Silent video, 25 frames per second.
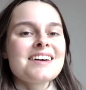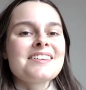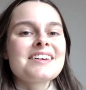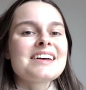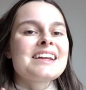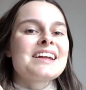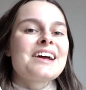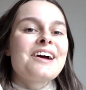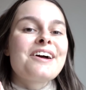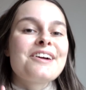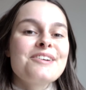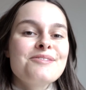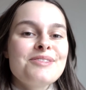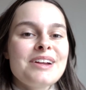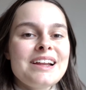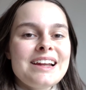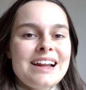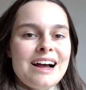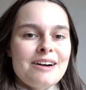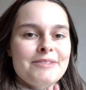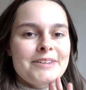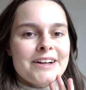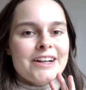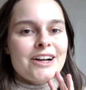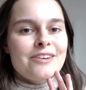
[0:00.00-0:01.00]
I'm gonna go completely
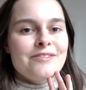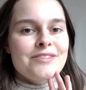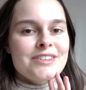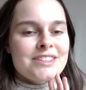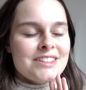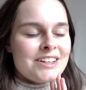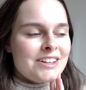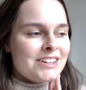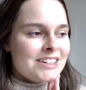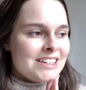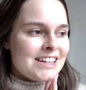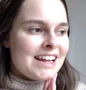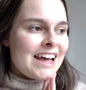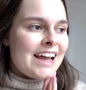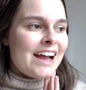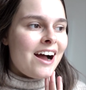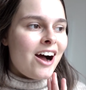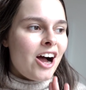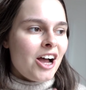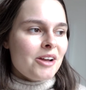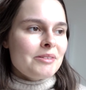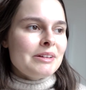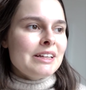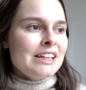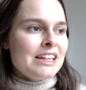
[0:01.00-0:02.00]
out of my comfort zone today.
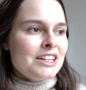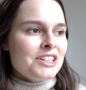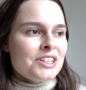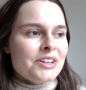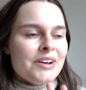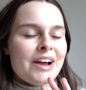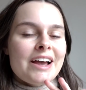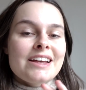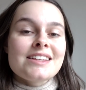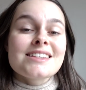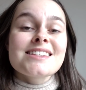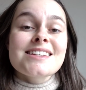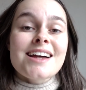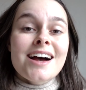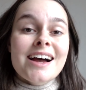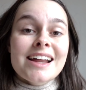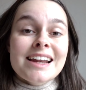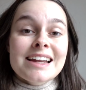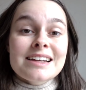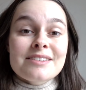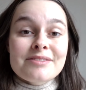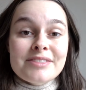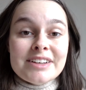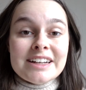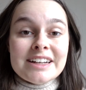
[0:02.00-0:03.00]
I'm gonna do a styling